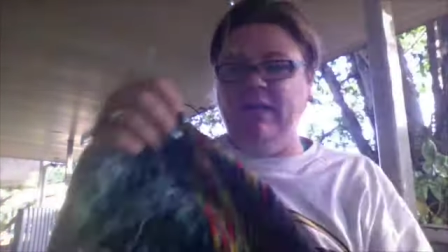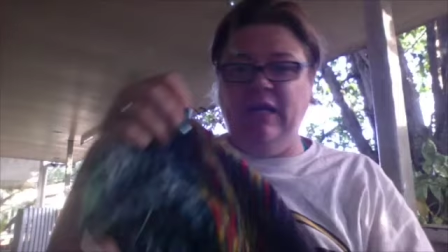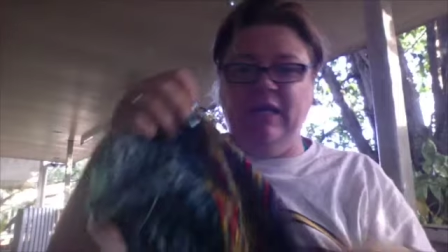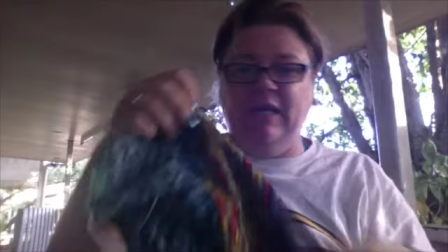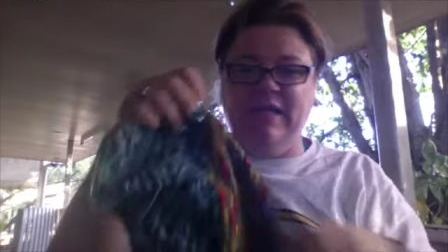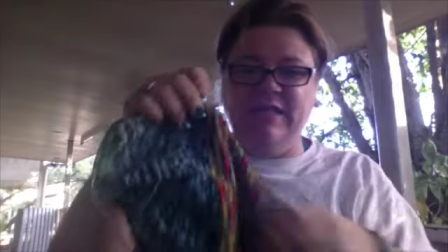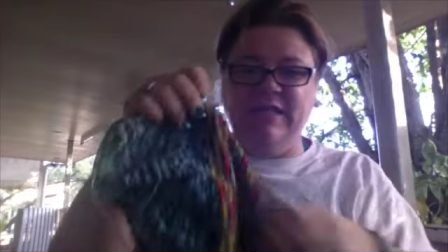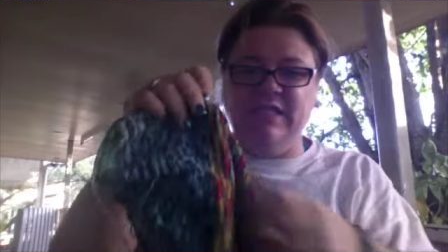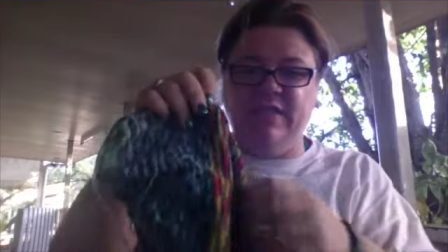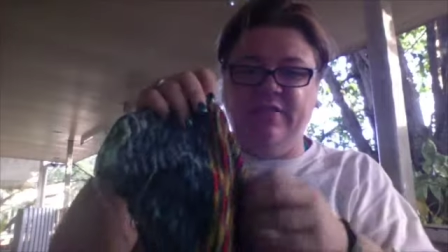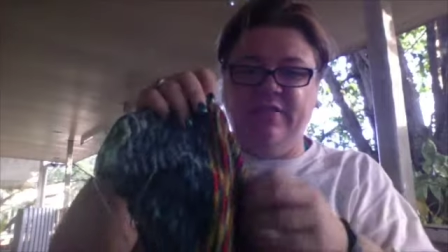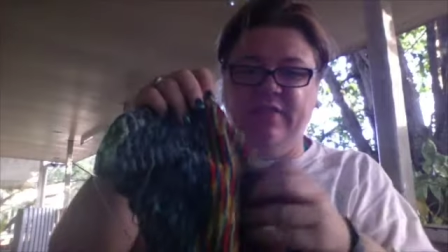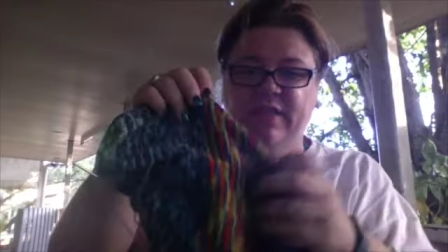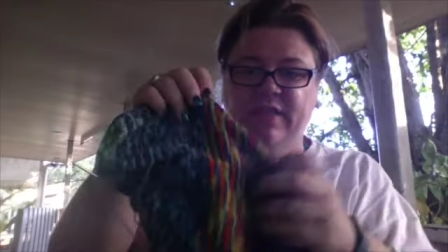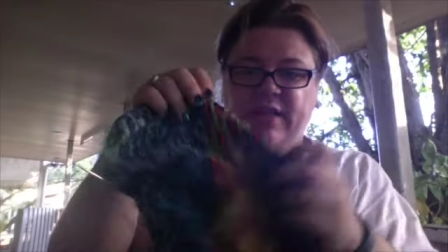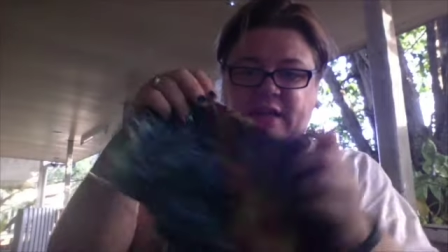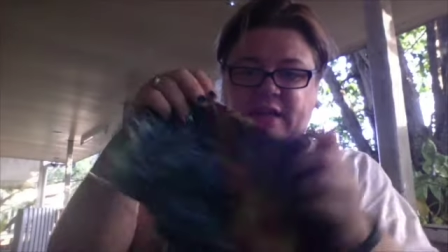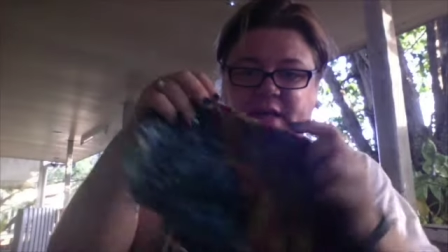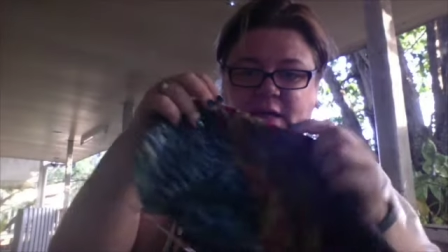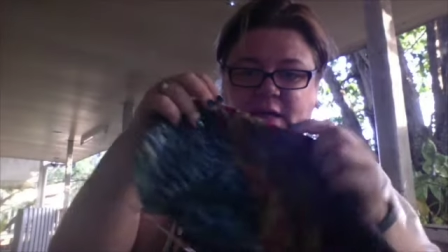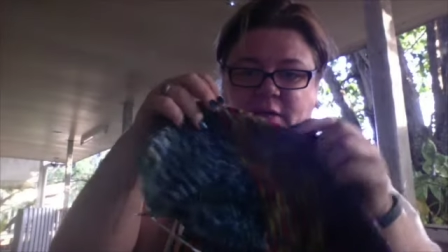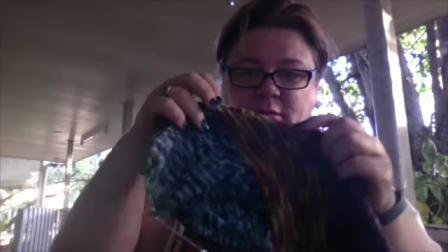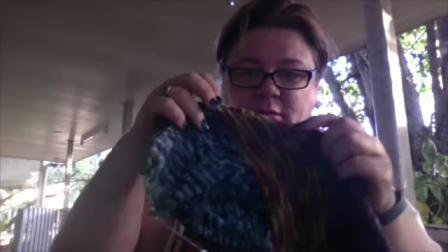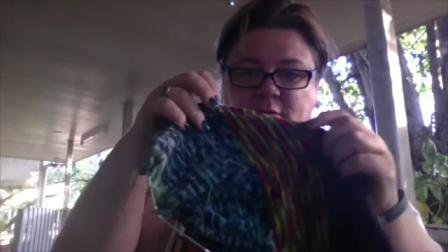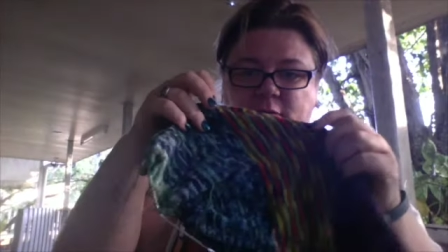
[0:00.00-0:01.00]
less in the